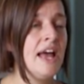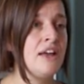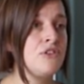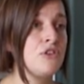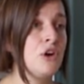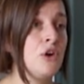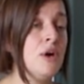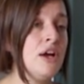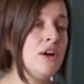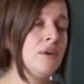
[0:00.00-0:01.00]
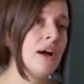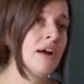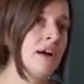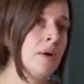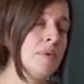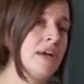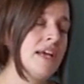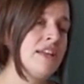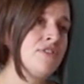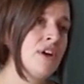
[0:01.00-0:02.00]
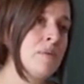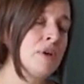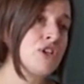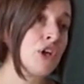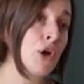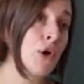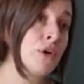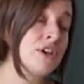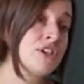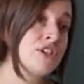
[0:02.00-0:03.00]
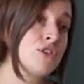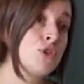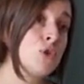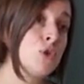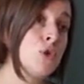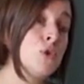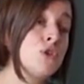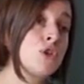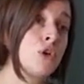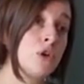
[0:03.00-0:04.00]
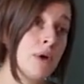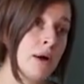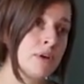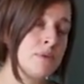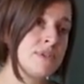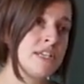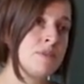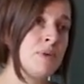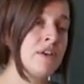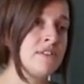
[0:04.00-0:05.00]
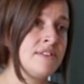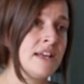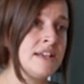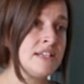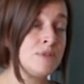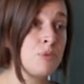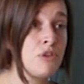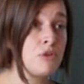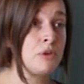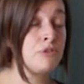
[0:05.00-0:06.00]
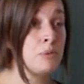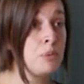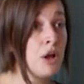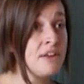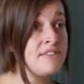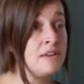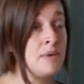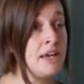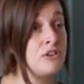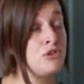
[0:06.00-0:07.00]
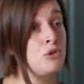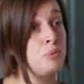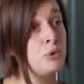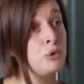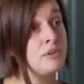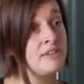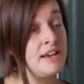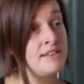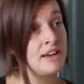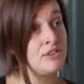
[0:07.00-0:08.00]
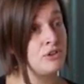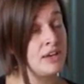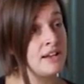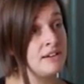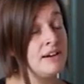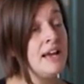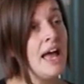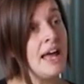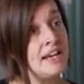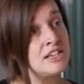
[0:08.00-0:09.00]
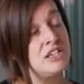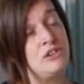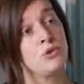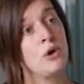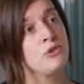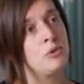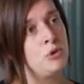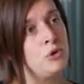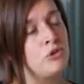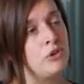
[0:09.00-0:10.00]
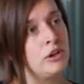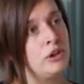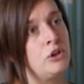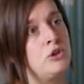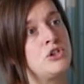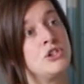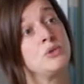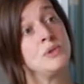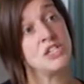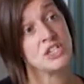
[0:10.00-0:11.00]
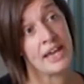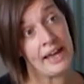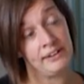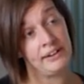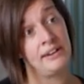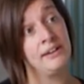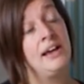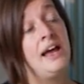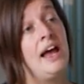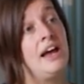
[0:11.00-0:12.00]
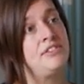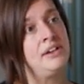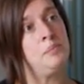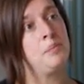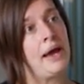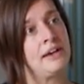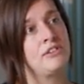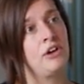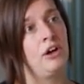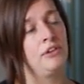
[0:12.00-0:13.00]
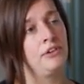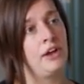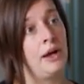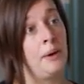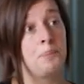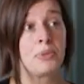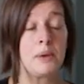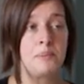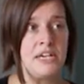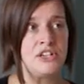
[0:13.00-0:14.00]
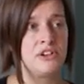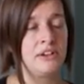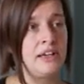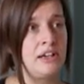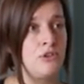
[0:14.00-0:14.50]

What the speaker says: And so it's very much encouraged to use core outcome sets, because then it is possible for policymakers to pool data together and actually draw some useful conclusions which can then have an impact on patient care.